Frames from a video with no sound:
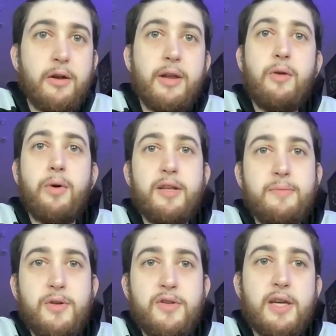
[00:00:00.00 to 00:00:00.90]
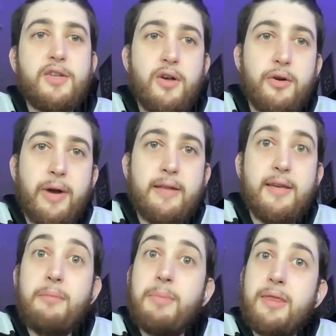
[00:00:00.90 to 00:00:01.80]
learning what is music, songwriting.